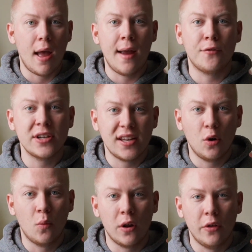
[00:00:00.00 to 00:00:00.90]
Every
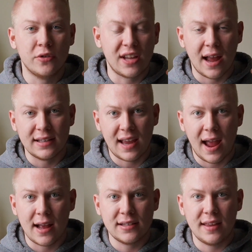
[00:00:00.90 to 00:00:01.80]
single one of those guys
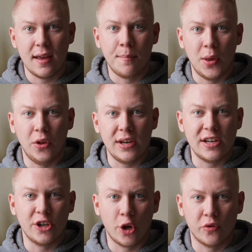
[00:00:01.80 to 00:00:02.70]
has the
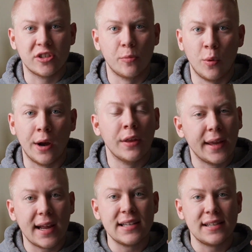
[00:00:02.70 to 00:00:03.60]
ability to go somewhere. And
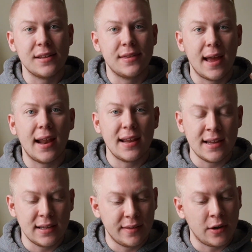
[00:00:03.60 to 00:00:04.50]
like I said,
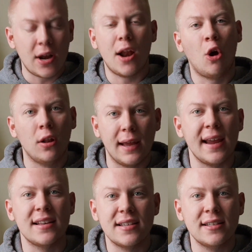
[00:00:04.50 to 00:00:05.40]
they're not all
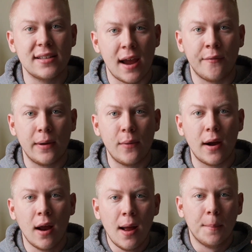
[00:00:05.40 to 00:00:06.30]
aces
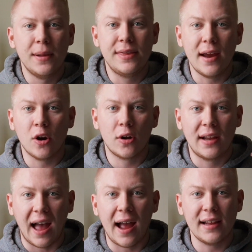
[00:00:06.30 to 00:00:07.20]
everywhere, but they're
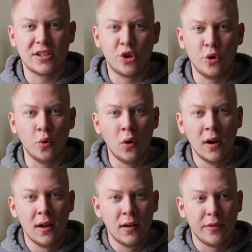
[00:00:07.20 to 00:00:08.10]
guys who
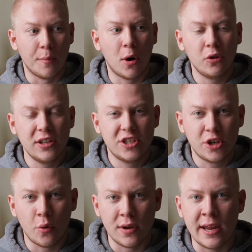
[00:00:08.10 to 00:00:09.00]
the Marlins
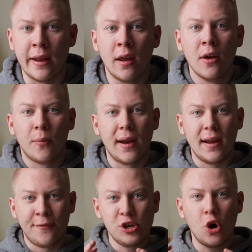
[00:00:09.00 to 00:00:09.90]
don't need, right?
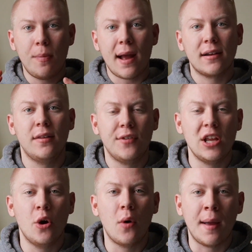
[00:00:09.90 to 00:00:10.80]
If you go back to the
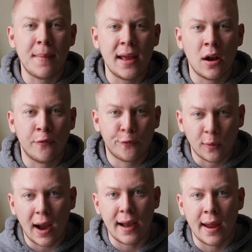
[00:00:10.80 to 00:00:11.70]
video I made on
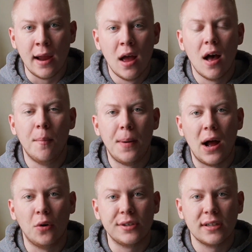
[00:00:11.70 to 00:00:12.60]
Friday
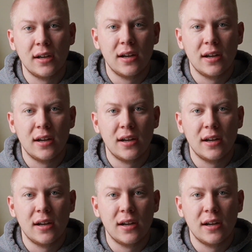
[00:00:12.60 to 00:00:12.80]
about